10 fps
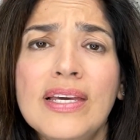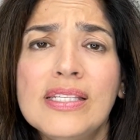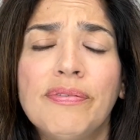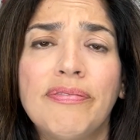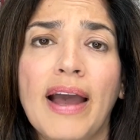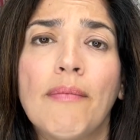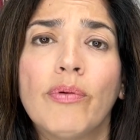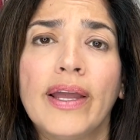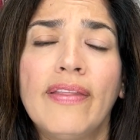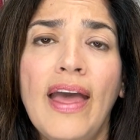
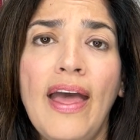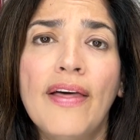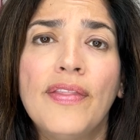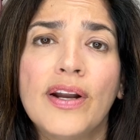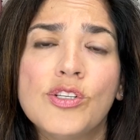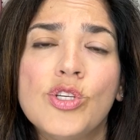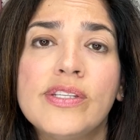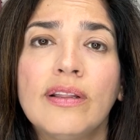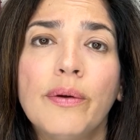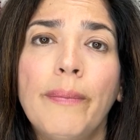fabric that are just
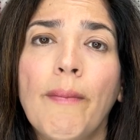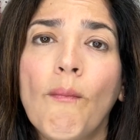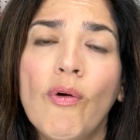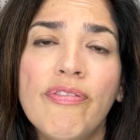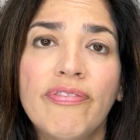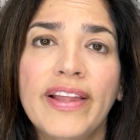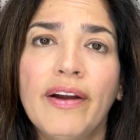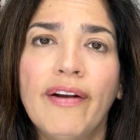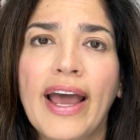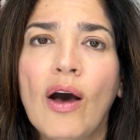a little bit more
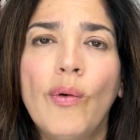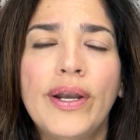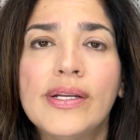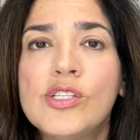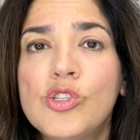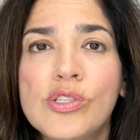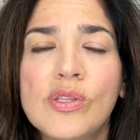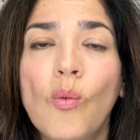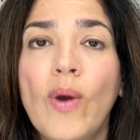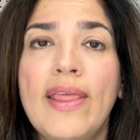flared out, and it's just
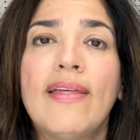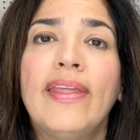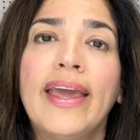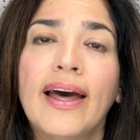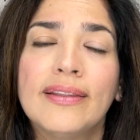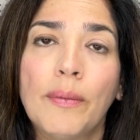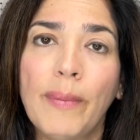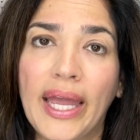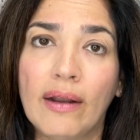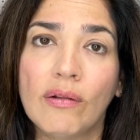the way that they cut the
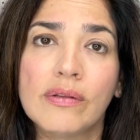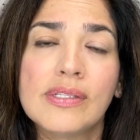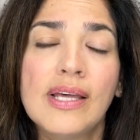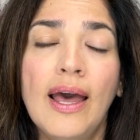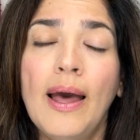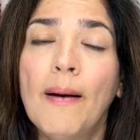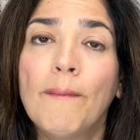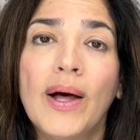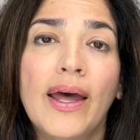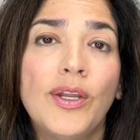panels.
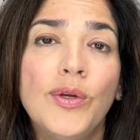But you